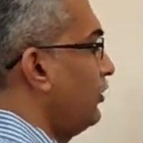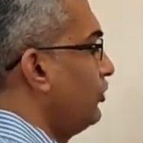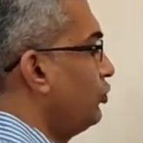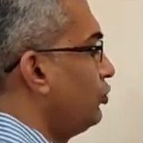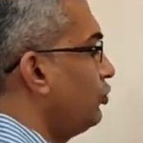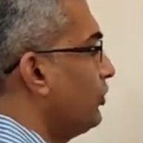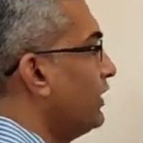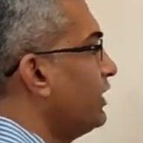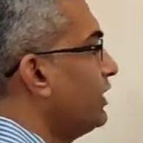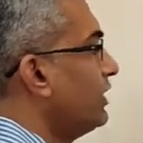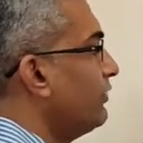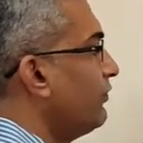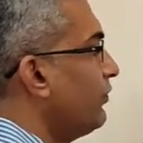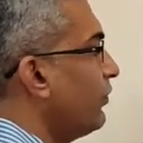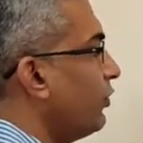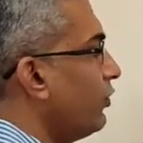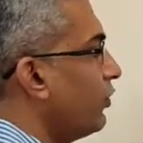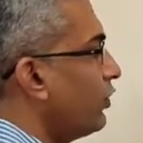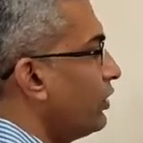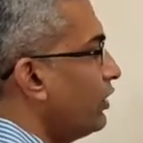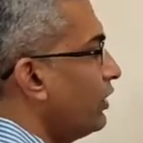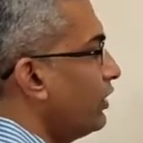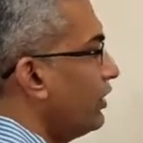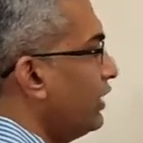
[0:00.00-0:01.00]

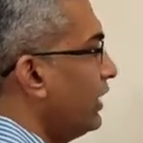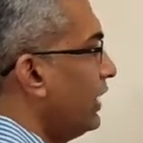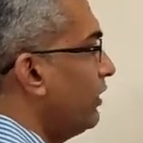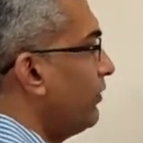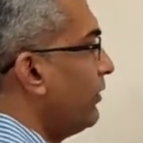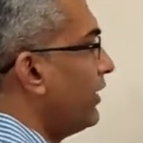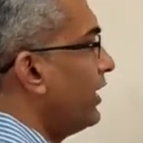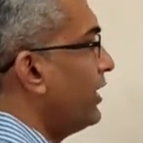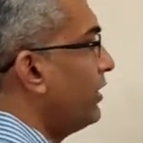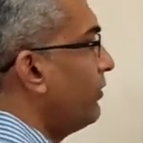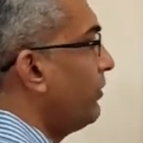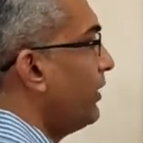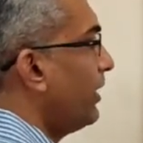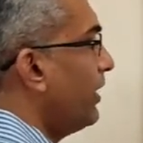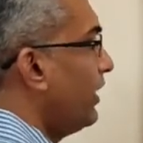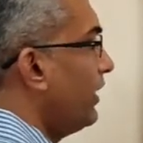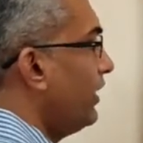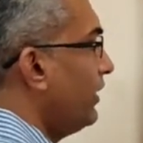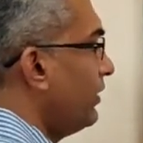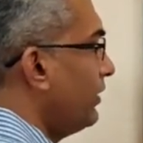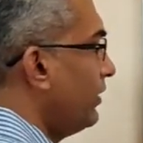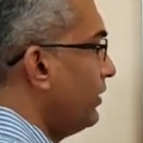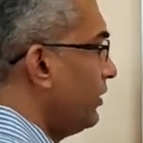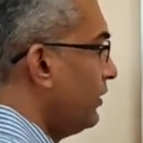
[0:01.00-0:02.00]
24 divided
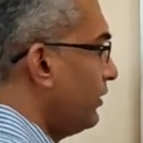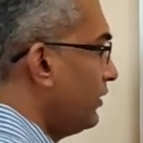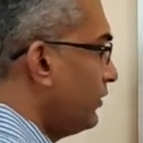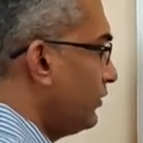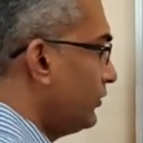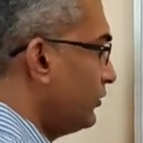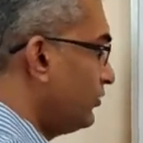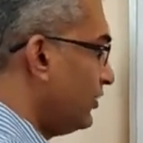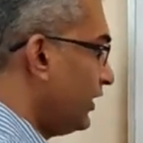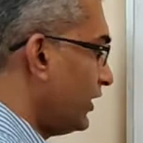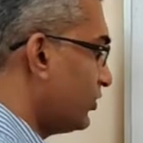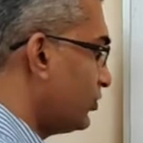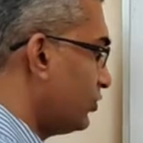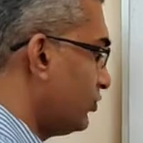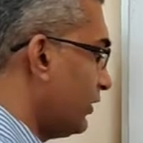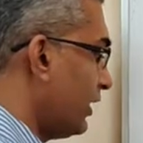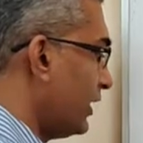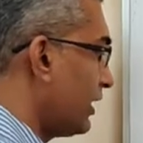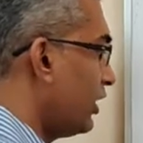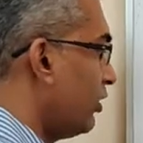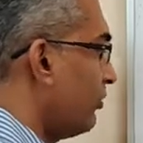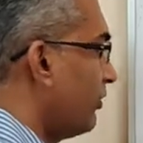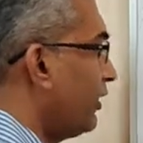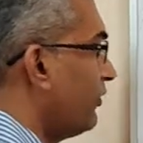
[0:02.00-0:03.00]
by 6 will
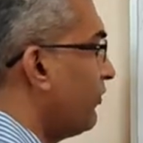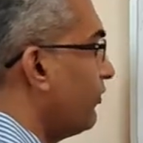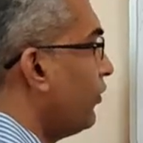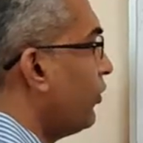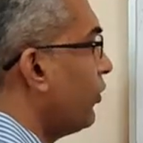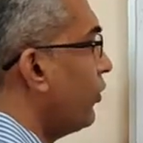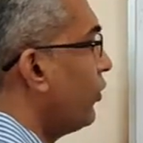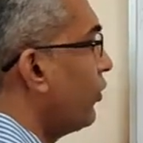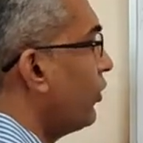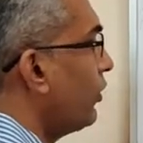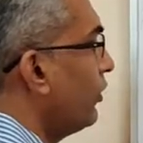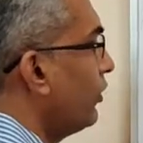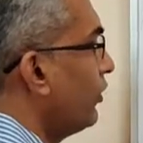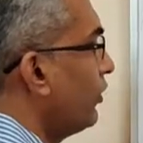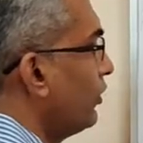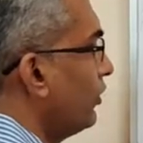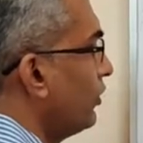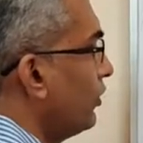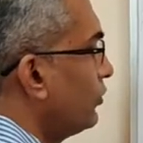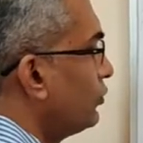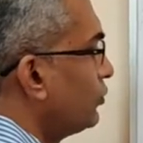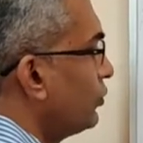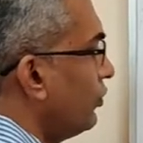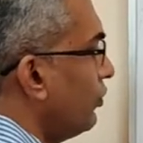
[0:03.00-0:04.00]
give me 4.
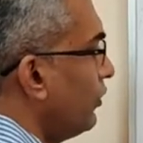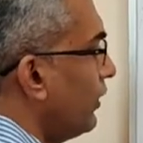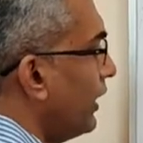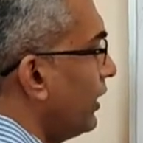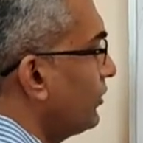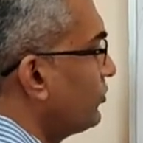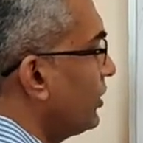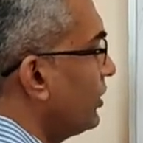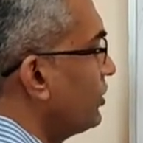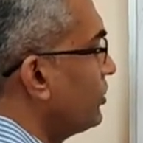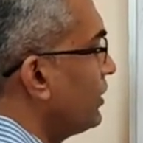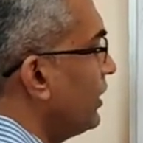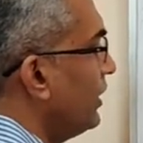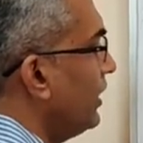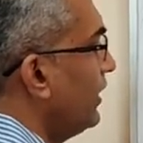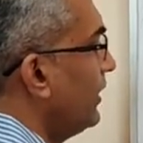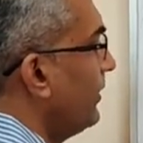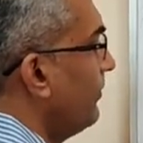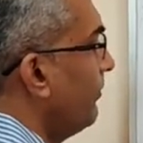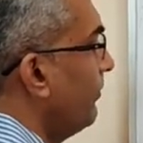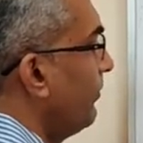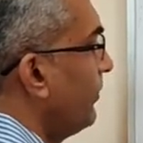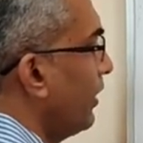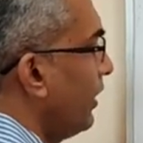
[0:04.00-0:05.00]
So
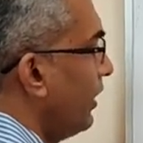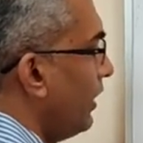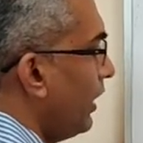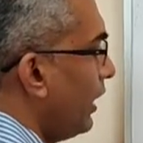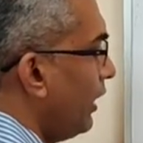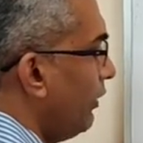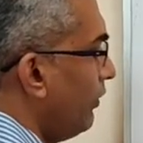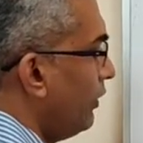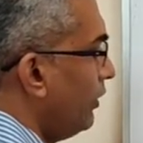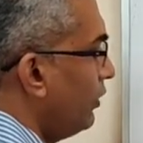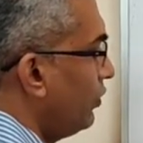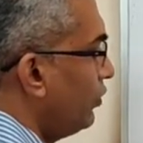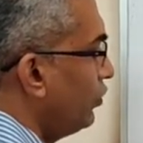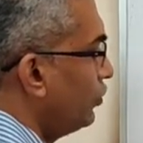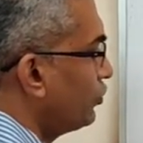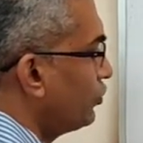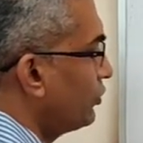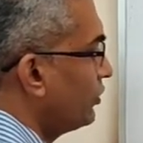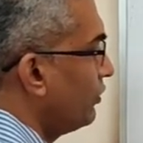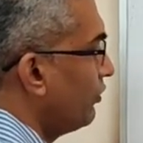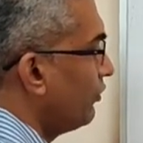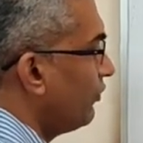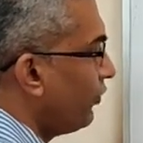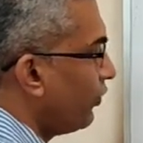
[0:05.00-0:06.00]
essentially I will
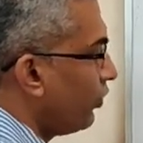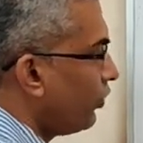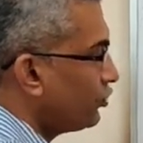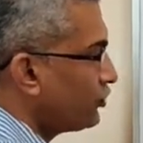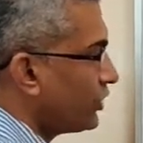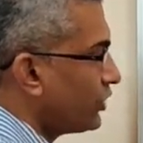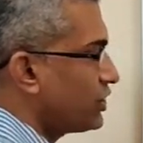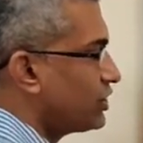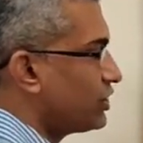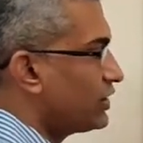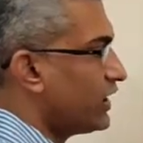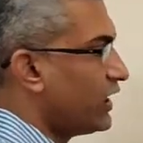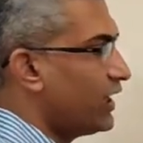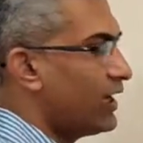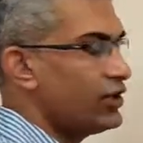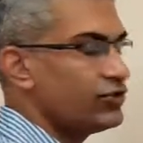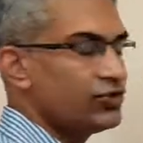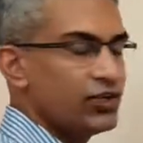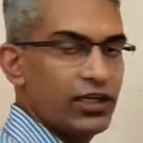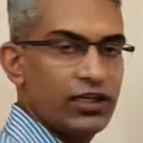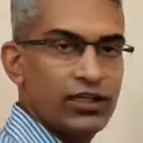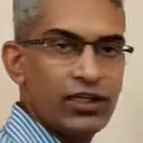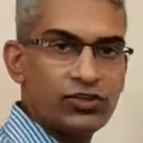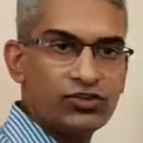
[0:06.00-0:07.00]
use 4 such tiles
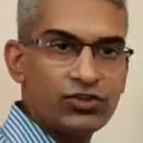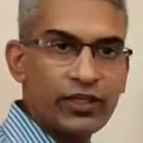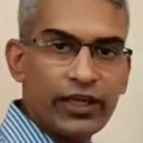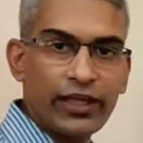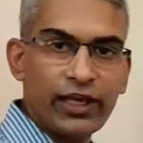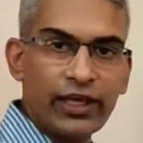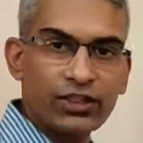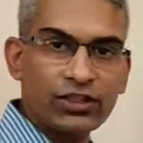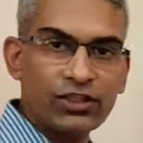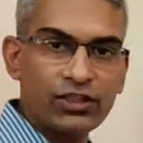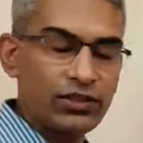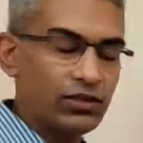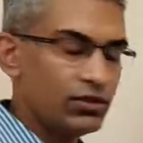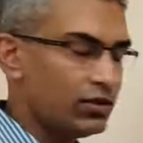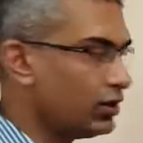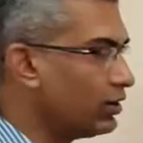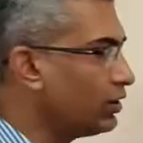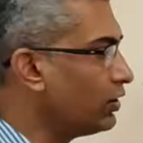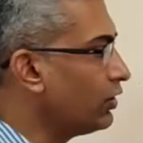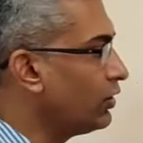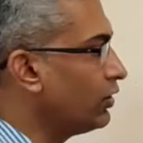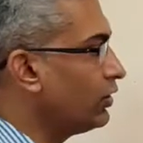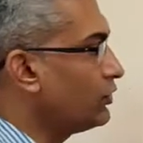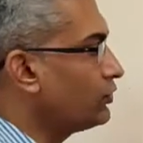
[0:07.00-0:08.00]
in this direction.
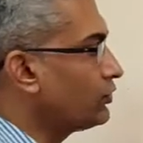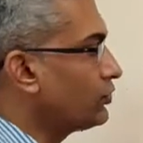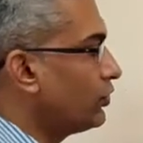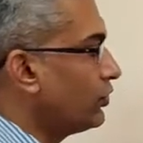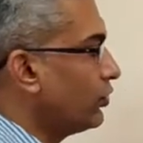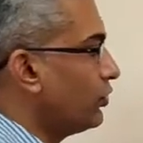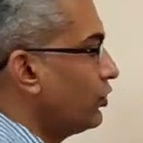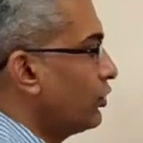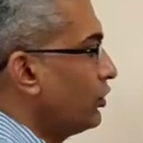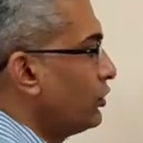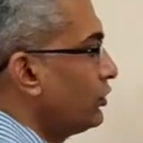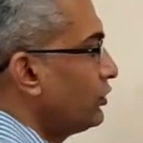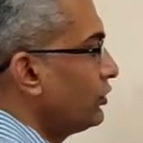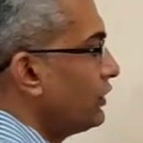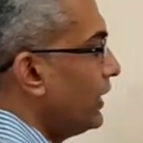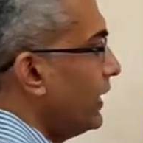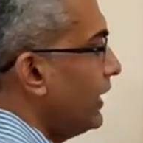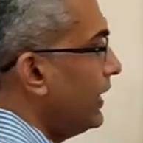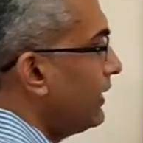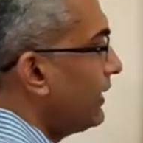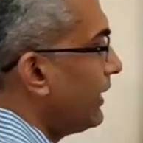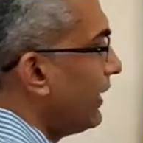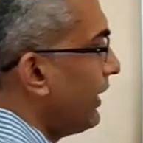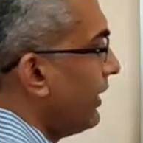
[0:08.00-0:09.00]
So
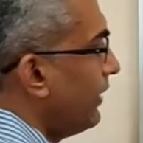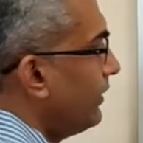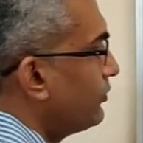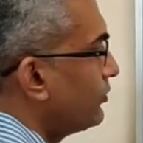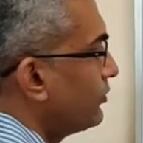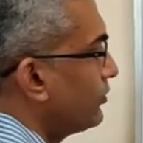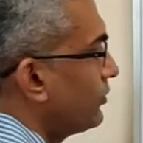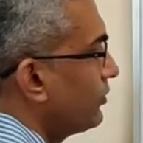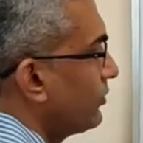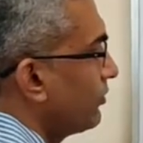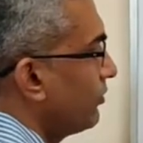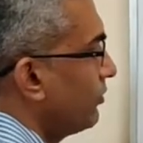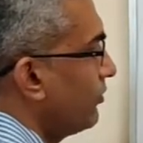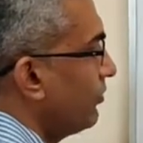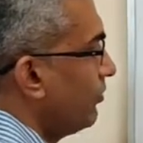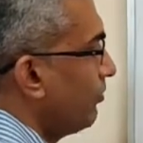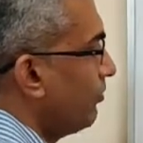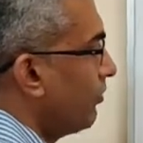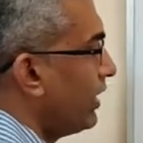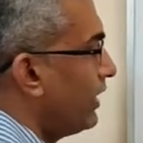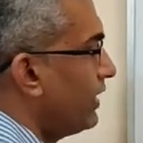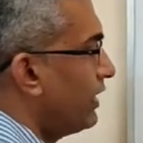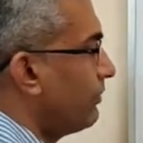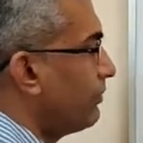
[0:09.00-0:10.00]
3 tiles
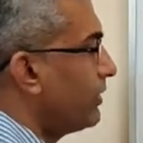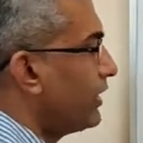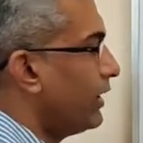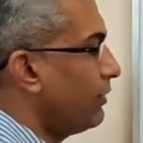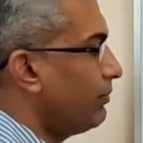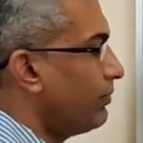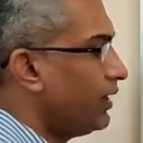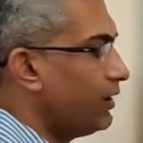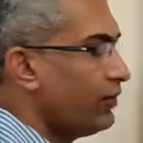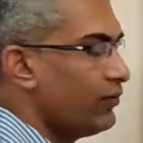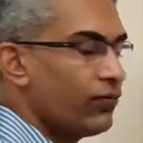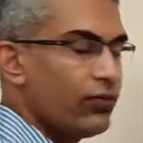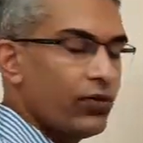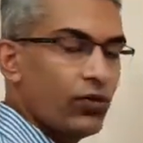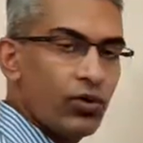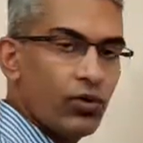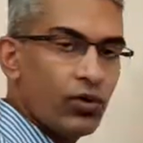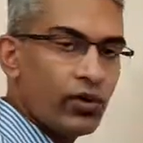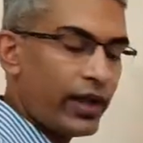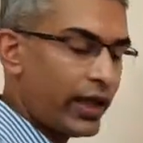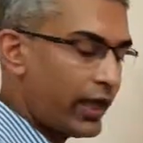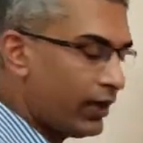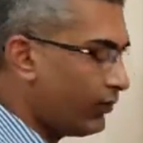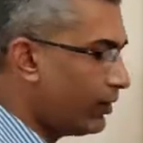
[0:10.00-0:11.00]
multiplied by
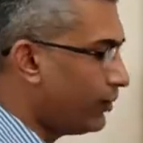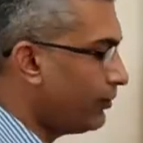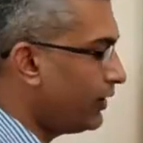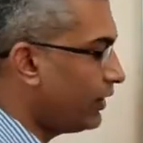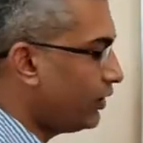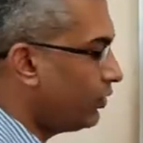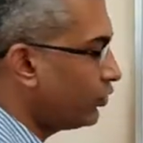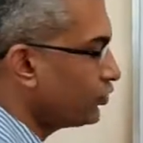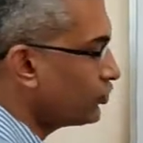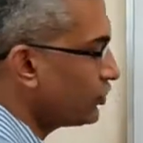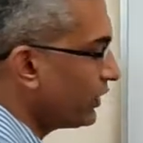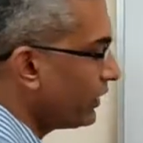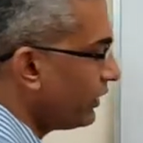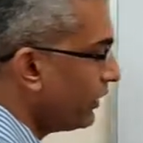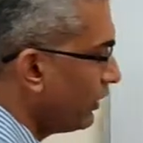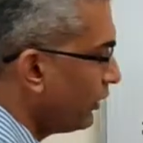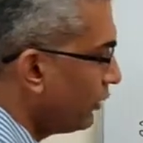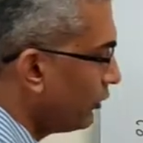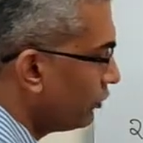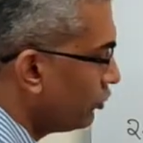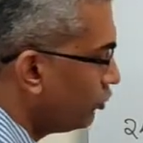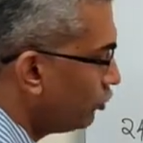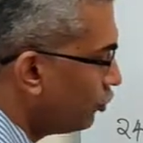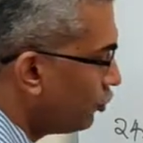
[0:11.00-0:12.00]
4, I will be using
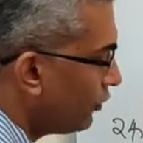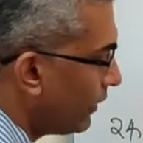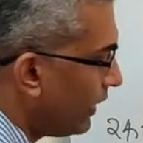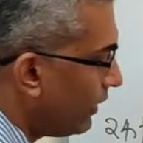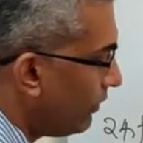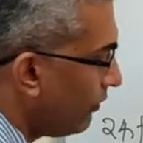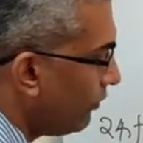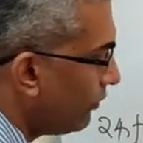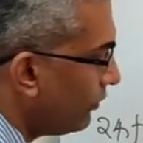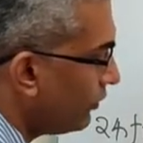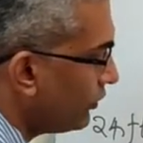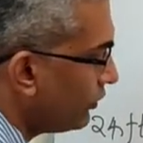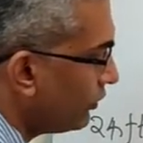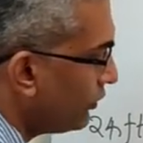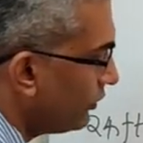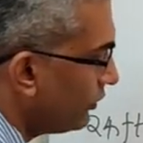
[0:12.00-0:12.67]
12